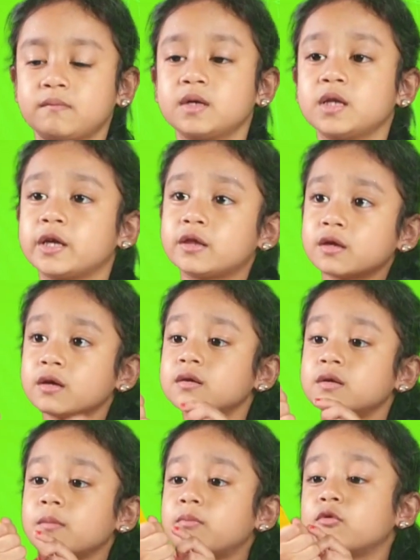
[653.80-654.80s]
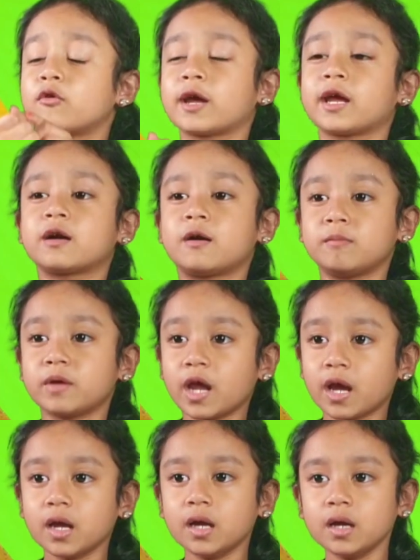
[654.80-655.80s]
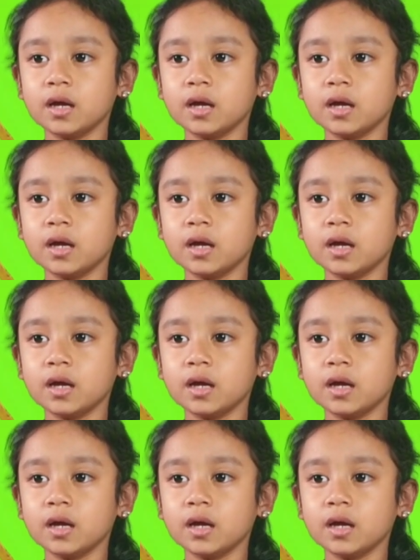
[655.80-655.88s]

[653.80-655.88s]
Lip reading: But later the blue can come there.